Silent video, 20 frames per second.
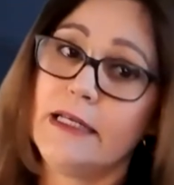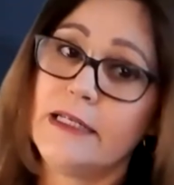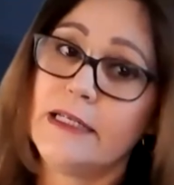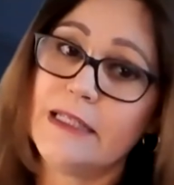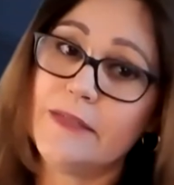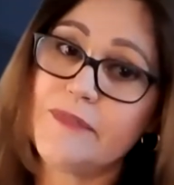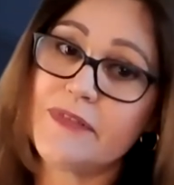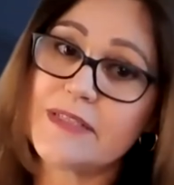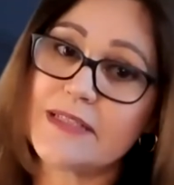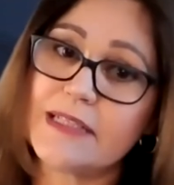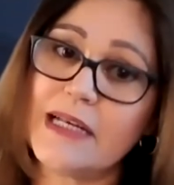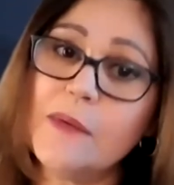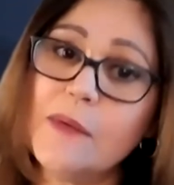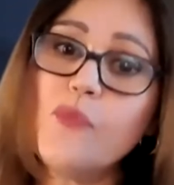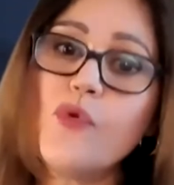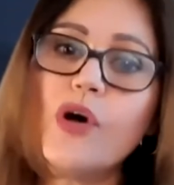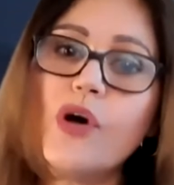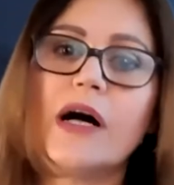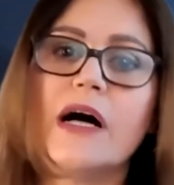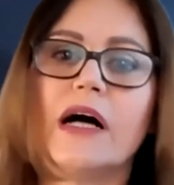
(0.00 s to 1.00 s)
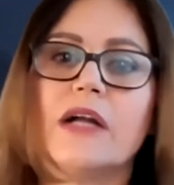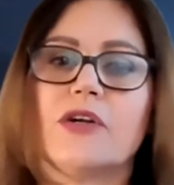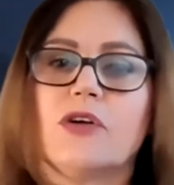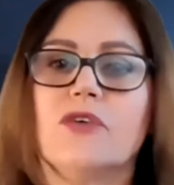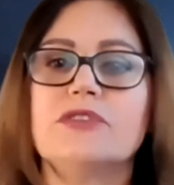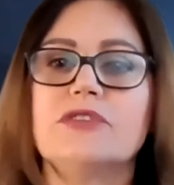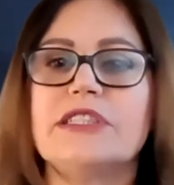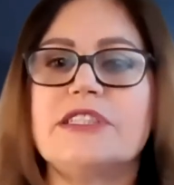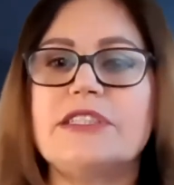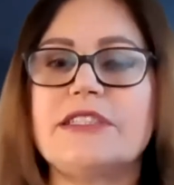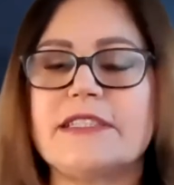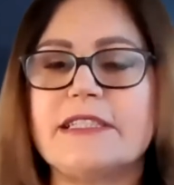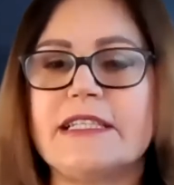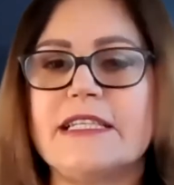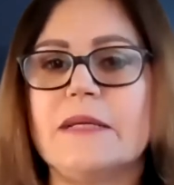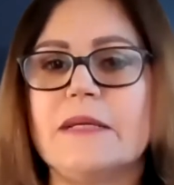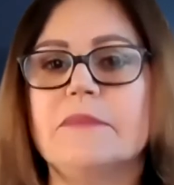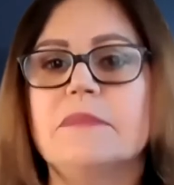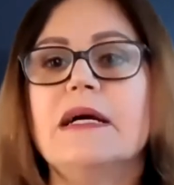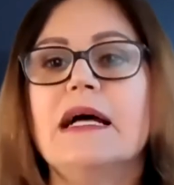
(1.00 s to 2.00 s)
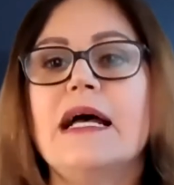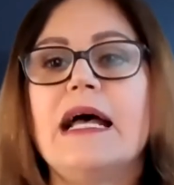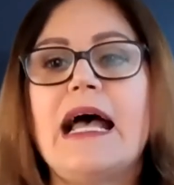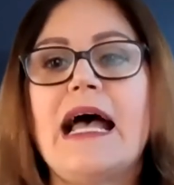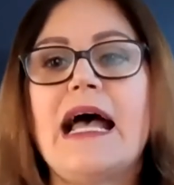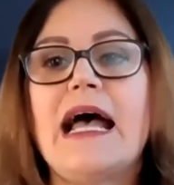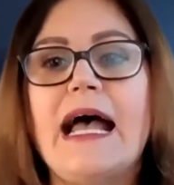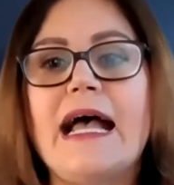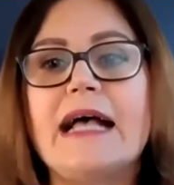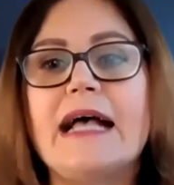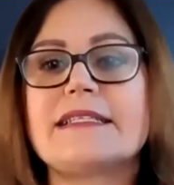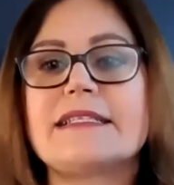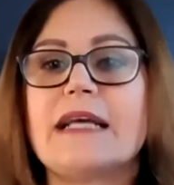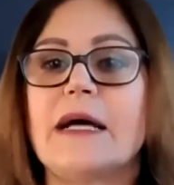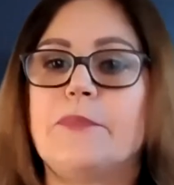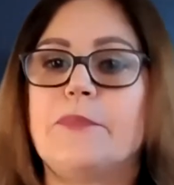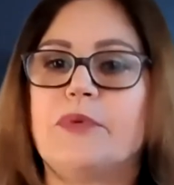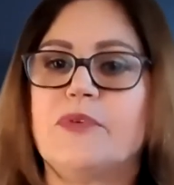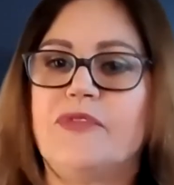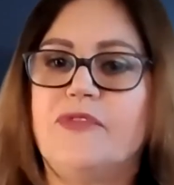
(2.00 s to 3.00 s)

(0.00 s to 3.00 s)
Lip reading: If someone on the team has a